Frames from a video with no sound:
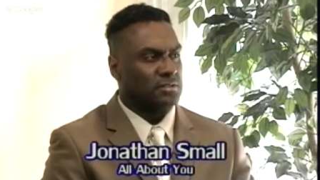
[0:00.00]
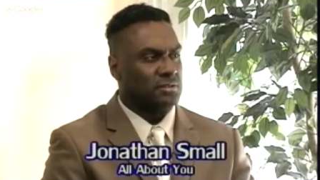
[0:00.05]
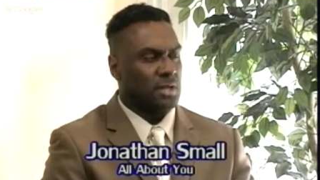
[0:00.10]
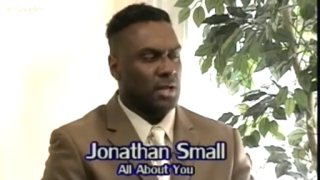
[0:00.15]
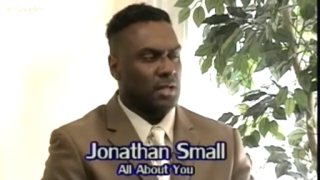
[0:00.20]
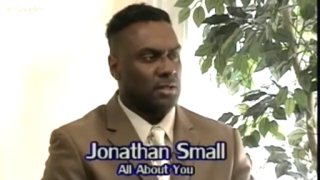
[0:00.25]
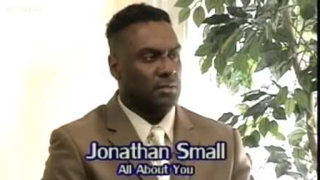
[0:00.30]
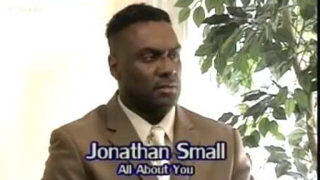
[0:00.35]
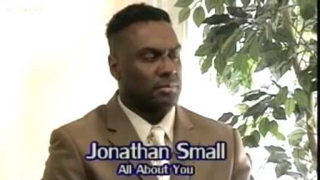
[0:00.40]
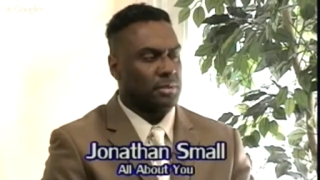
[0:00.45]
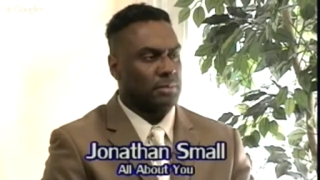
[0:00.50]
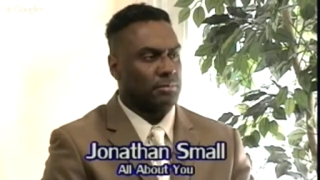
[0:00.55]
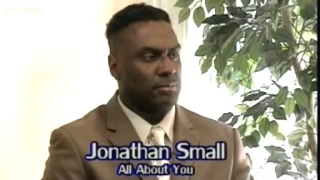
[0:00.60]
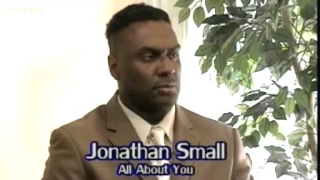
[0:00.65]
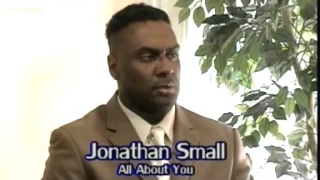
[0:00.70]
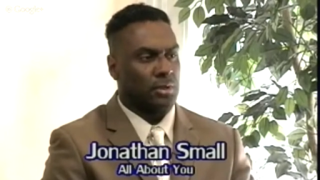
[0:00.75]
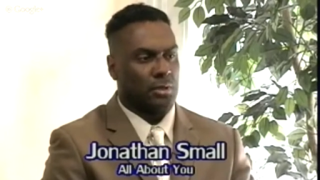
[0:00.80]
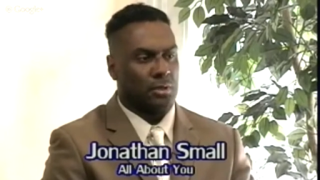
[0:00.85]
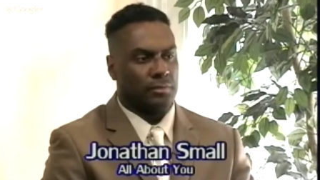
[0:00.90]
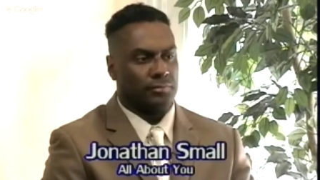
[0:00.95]
telling people,
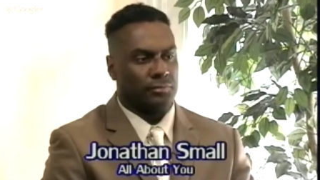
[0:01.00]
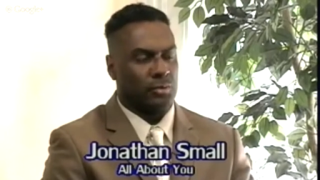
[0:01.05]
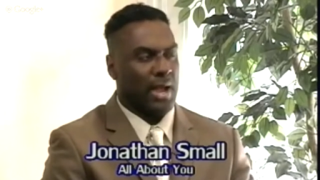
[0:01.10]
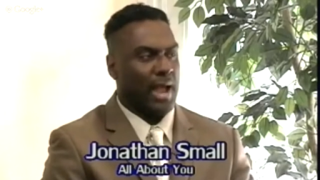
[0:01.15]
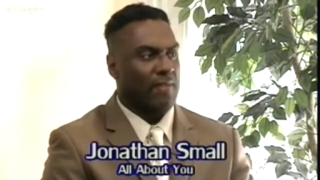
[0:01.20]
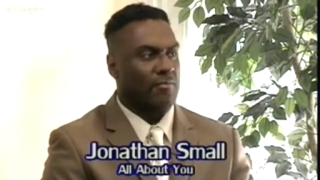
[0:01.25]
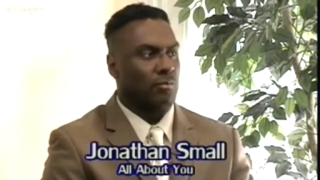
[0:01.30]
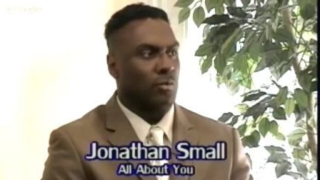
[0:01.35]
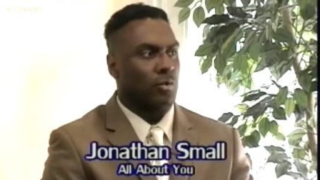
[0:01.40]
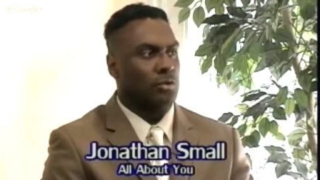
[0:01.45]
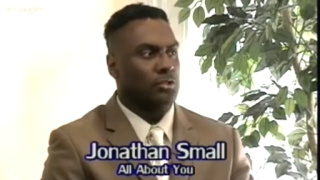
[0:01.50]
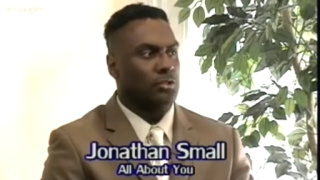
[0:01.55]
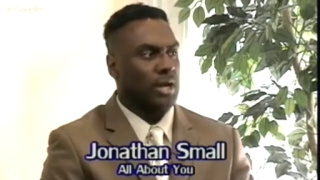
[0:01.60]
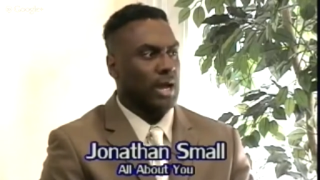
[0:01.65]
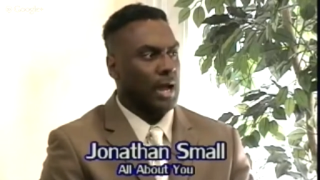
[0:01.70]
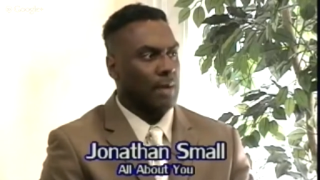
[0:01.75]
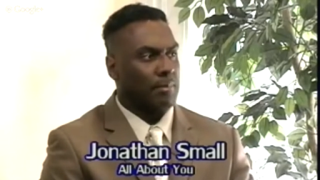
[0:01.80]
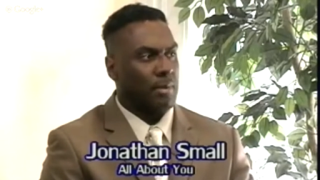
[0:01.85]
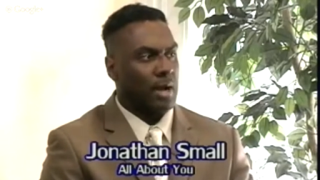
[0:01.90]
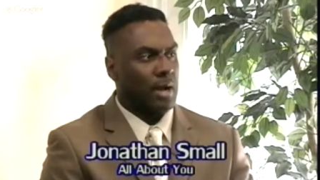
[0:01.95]
well, oh, if you have more
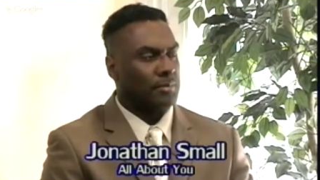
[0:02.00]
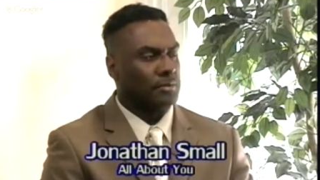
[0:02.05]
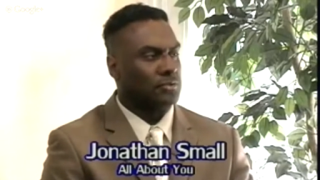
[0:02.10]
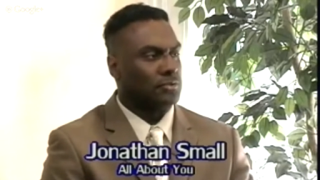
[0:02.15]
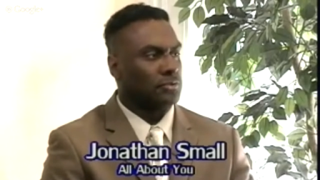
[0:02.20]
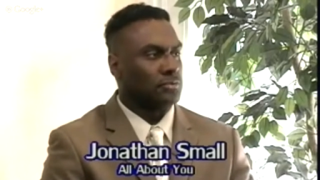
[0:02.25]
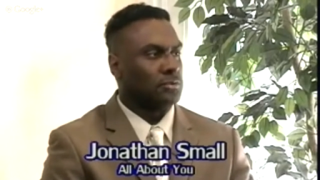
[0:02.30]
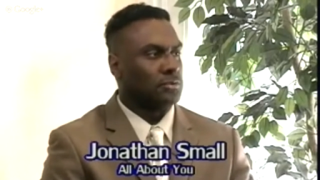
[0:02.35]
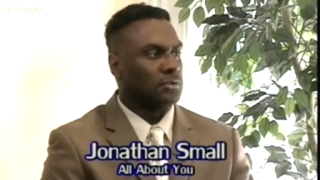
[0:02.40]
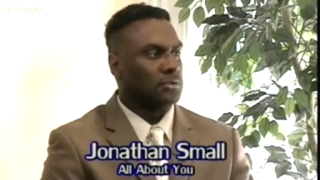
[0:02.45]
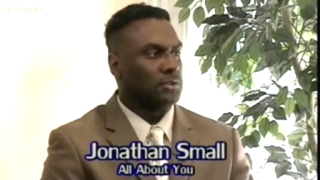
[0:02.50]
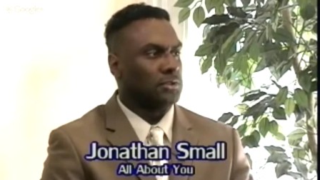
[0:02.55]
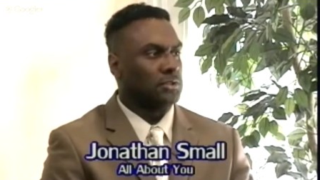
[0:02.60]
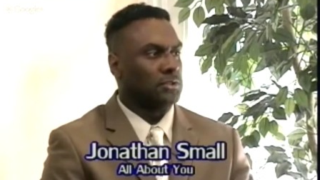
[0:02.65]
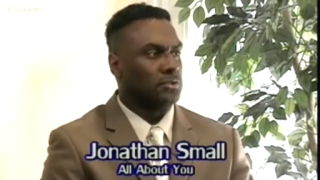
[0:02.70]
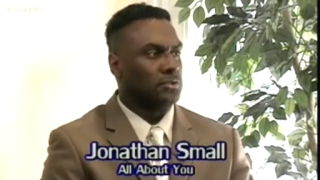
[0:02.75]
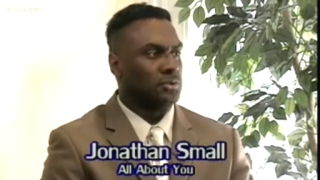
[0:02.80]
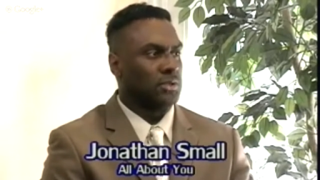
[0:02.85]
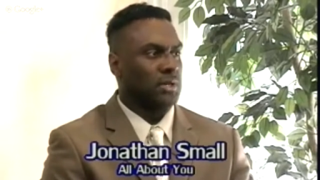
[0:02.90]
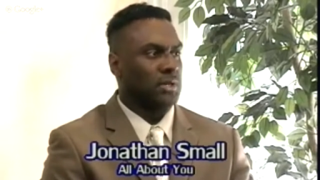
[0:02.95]
job
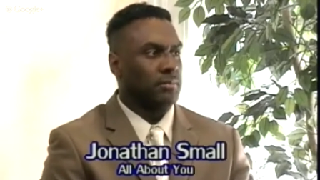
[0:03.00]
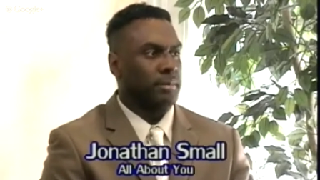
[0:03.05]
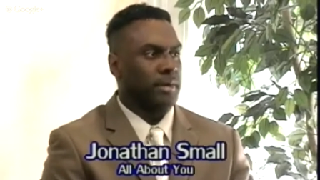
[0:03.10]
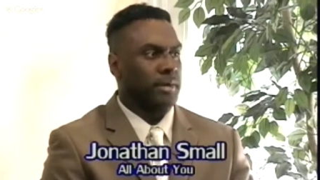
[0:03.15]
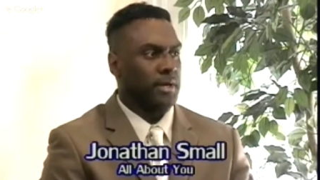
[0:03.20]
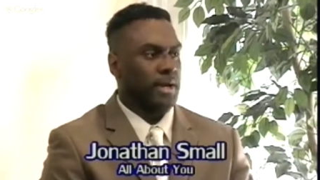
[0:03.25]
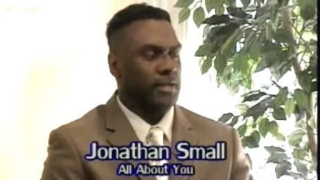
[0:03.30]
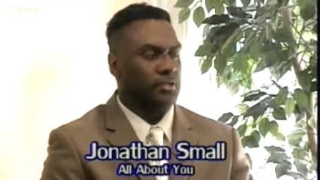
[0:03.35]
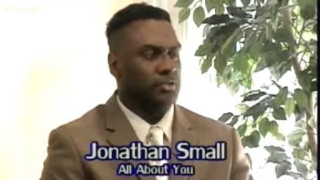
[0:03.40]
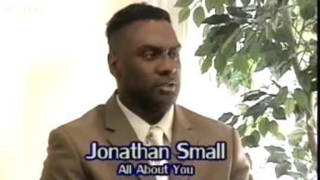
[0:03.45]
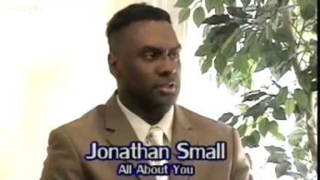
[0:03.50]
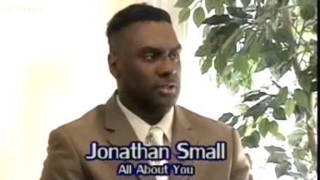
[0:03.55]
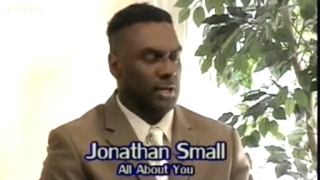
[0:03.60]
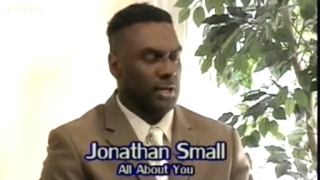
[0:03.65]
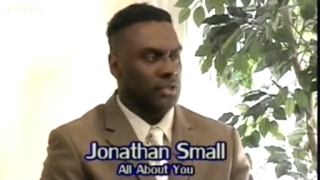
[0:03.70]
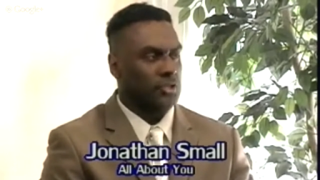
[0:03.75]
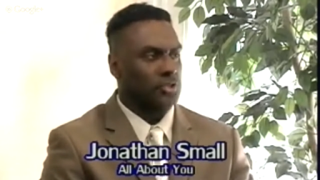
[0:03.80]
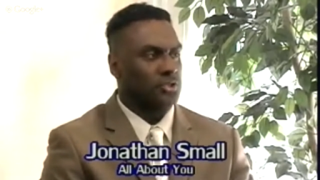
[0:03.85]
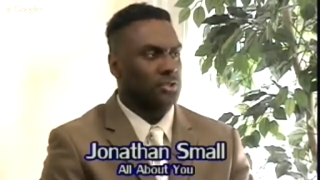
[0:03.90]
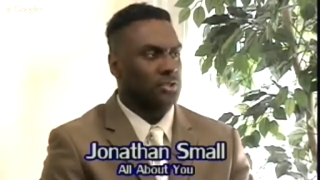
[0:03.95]
opportunities, you get better
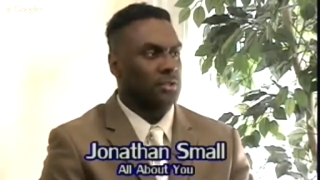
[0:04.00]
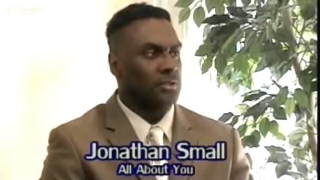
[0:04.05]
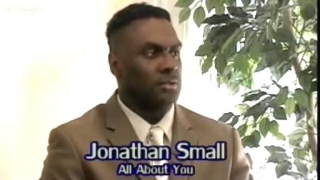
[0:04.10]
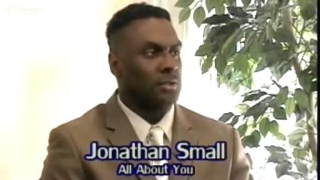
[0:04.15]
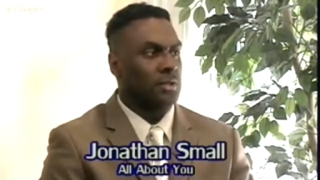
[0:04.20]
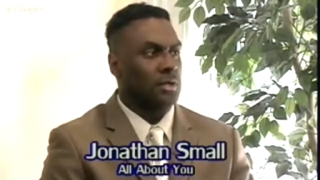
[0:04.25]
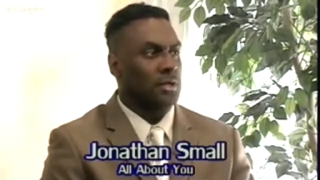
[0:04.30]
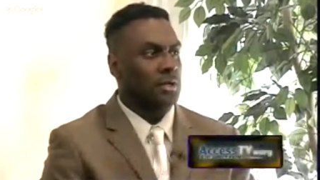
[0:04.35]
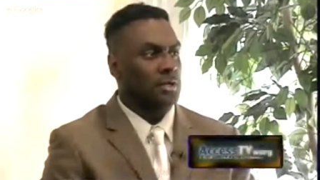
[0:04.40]
education,